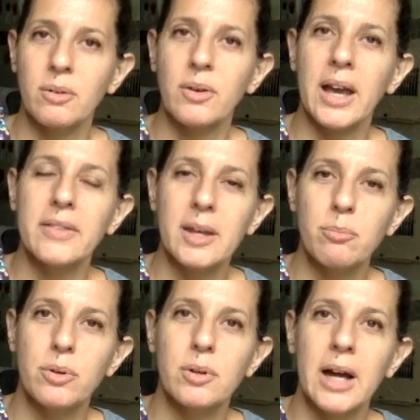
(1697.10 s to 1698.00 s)
can't they
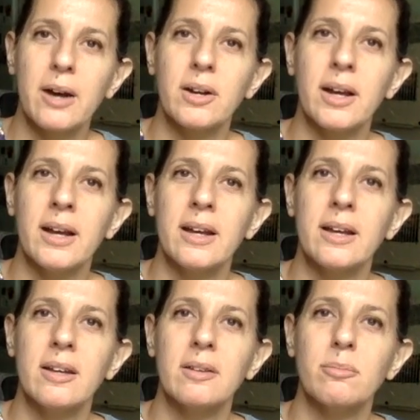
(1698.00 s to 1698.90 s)
put out
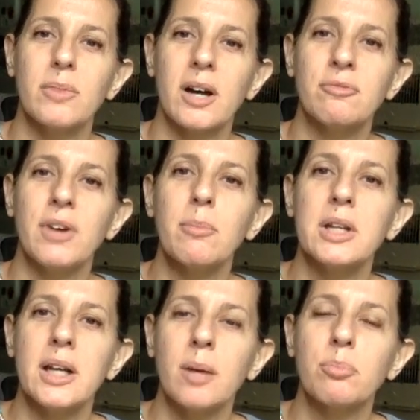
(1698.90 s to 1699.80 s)
a a feminine,
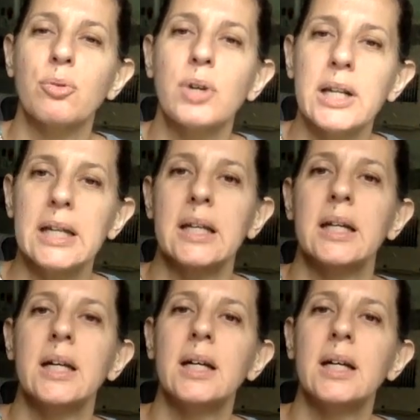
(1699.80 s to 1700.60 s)
a pretty